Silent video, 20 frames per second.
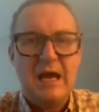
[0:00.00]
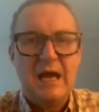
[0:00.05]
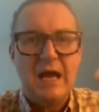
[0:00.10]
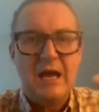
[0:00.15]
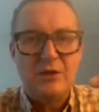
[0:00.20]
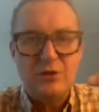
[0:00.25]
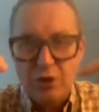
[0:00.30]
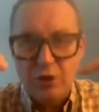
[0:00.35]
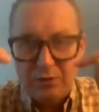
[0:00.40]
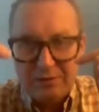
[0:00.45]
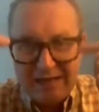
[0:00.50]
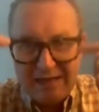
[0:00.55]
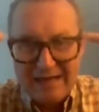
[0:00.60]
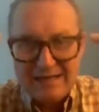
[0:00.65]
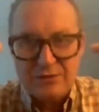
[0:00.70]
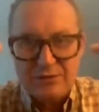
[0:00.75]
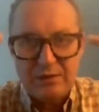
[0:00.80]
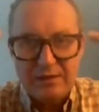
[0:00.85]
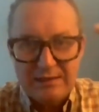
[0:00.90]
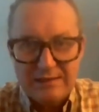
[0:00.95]
uh, new
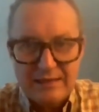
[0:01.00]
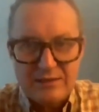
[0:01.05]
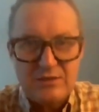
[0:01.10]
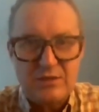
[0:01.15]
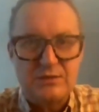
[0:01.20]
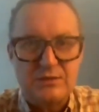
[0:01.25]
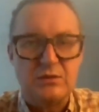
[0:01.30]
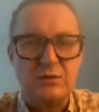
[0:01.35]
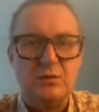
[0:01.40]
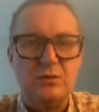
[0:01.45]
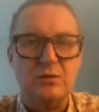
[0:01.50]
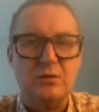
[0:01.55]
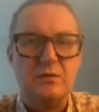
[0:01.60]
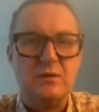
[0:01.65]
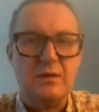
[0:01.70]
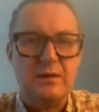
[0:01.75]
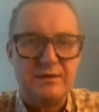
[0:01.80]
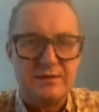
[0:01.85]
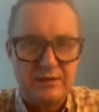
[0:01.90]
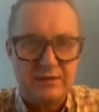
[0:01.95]
data and digital
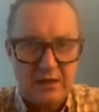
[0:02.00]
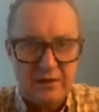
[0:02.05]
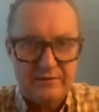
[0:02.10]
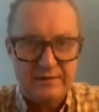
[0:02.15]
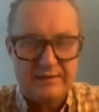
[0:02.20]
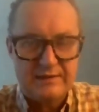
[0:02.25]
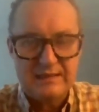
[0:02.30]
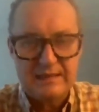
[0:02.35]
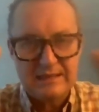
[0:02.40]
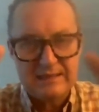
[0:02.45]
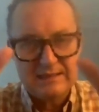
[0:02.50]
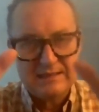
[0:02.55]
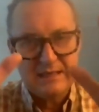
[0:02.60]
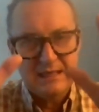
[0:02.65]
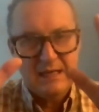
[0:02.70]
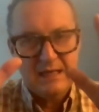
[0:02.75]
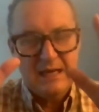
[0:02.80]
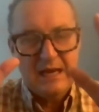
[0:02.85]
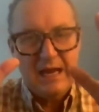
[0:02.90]
services.